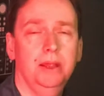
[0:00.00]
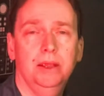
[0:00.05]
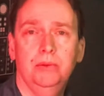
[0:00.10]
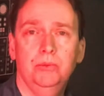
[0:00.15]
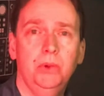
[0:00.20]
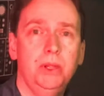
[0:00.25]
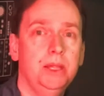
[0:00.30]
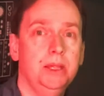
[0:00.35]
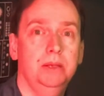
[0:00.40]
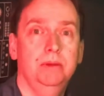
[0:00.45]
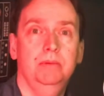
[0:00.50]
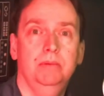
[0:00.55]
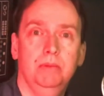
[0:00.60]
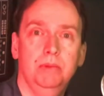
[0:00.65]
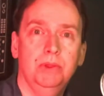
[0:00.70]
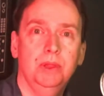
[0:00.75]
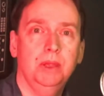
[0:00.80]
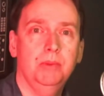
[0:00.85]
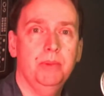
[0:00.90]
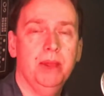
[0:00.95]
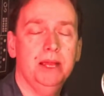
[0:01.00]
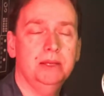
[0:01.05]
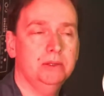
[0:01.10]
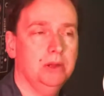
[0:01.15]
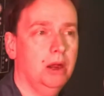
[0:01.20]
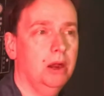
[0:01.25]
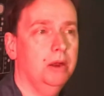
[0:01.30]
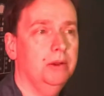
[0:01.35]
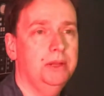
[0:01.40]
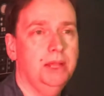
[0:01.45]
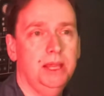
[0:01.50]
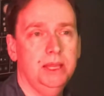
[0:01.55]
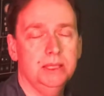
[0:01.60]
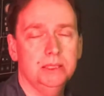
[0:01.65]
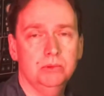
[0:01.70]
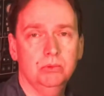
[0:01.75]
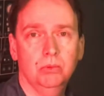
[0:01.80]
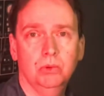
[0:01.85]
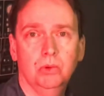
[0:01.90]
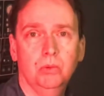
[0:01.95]
And we can think back to our
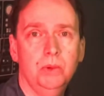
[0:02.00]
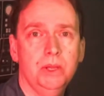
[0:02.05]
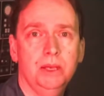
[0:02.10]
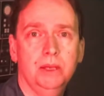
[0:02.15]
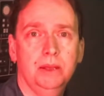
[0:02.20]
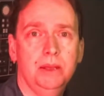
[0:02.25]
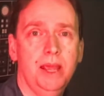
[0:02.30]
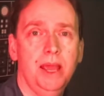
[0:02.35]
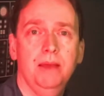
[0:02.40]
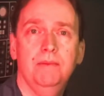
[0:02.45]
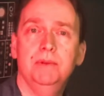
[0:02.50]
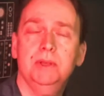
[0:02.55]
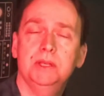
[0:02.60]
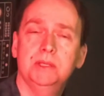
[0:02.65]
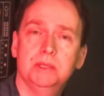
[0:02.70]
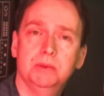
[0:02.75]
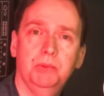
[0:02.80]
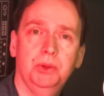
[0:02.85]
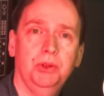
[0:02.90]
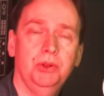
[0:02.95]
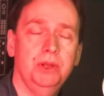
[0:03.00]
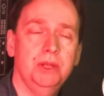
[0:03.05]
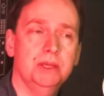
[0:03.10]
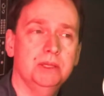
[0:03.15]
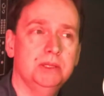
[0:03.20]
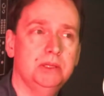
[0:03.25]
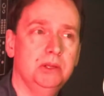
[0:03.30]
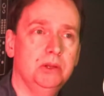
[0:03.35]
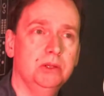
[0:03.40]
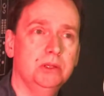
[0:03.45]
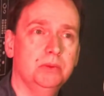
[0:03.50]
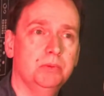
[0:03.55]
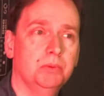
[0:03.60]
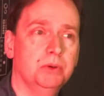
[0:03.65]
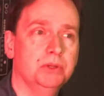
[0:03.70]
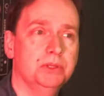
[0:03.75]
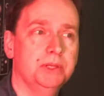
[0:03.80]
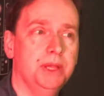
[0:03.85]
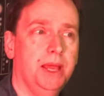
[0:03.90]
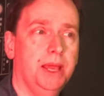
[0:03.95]
days where we didn't have a disability as students
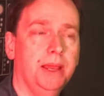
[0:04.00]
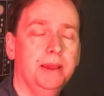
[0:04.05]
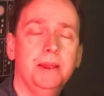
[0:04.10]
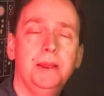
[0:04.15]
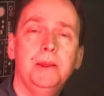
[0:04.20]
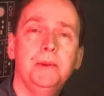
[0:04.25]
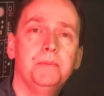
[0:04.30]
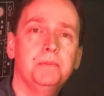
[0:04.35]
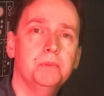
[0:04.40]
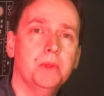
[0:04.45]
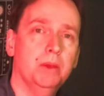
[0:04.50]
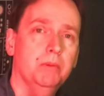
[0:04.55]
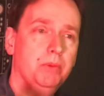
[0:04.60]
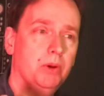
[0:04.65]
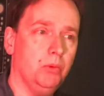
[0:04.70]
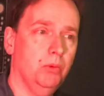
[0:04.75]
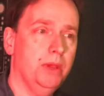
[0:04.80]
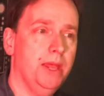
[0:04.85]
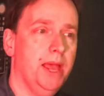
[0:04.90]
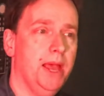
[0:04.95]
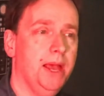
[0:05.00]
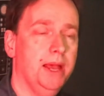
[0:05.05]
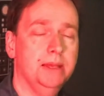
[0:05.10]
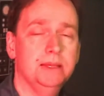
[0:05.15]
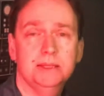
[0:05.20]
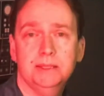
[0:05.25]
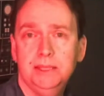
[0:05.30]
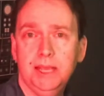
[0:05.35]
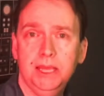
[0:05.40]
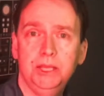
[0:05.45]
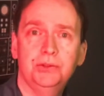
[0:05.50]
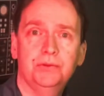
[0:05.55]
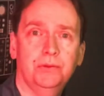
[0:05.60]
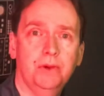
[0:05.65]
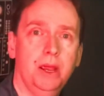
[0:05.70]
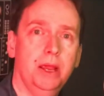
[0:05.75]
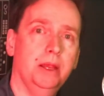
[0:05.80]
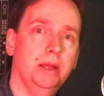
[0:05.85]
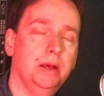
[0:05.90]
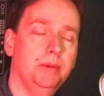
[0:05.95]
per se but we had stage
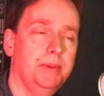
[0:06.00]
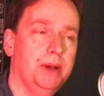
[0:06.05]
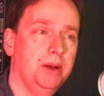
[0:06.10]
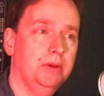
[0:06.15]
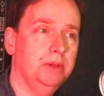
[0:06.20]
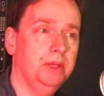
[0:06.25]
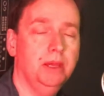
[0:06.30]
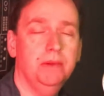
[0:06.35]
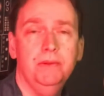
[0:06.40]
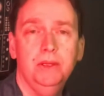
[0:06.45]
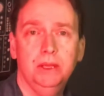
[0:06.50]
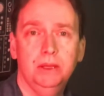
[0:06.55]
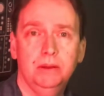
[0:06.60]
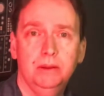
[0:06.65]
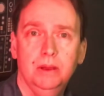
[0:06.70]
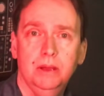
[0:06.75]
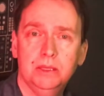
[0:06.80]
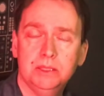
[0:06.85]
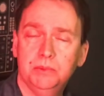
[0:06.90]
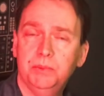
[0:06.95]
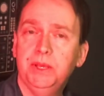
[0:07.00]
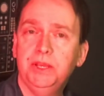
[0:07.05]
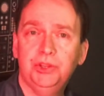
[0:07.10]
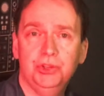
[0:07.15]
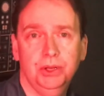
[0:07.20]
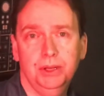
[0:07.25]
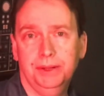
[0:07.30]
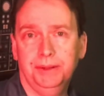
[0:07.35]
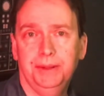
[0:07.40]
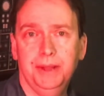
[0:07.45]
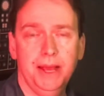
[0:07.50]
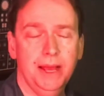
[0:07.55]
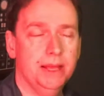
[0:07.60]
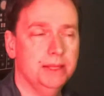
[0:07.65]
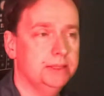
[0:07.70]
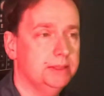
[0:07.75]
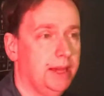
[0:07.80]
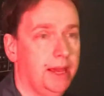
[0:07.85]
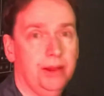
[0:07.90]
fright about giving a, a, speech in a class.